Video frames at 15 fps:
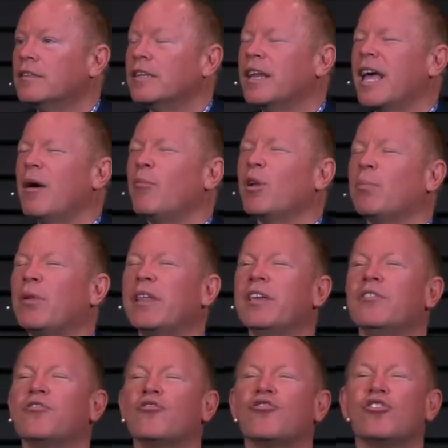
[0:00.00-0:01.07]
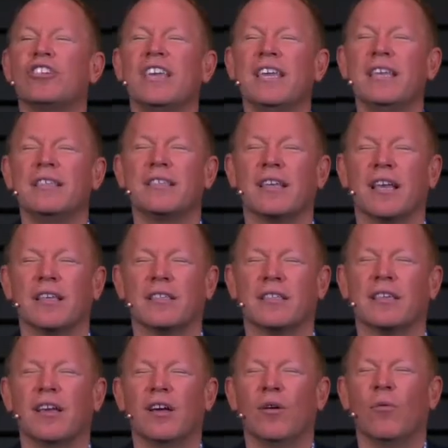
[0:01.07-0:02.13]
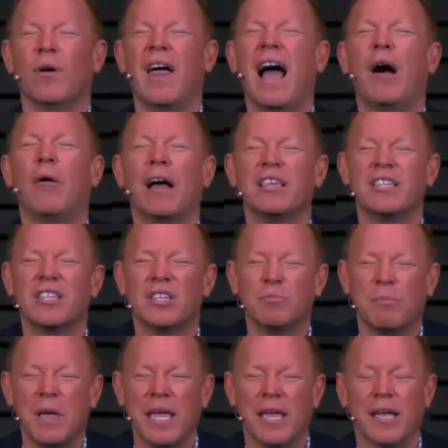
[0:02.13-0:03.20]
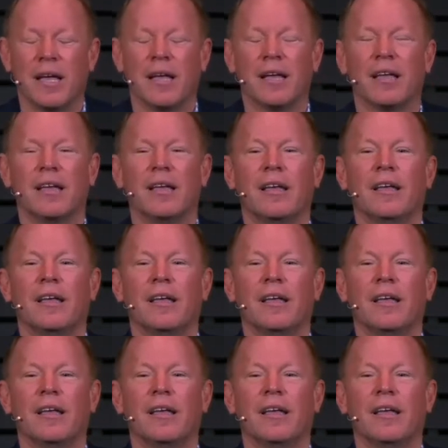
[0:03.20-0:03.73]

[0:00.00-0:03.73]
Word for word: Today I'm going to please Jesus with how I speak.